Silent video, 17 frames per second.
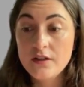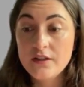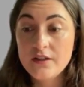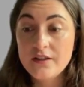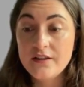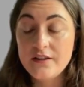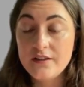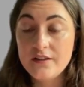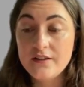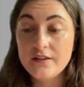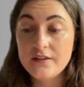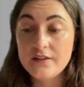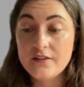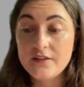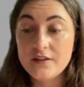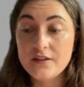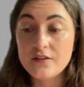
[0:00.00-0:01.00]
He
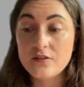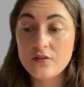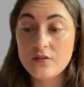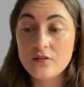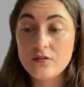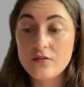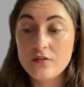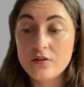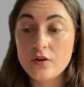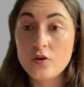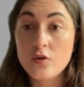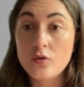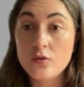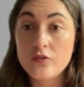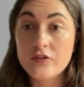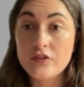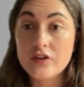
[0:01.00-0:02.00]
is in a
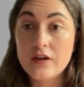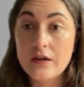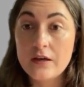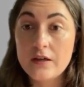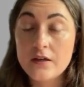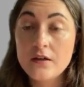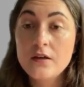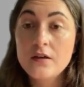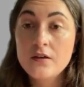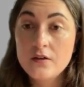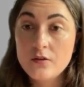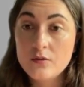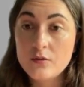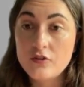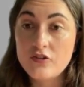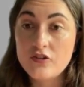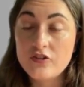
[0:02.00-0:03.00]
gold sky,
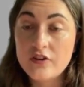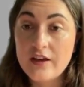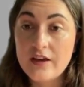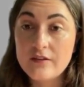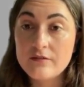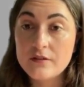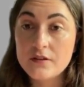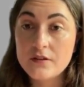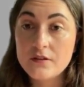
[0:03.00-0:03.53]
which is heaven.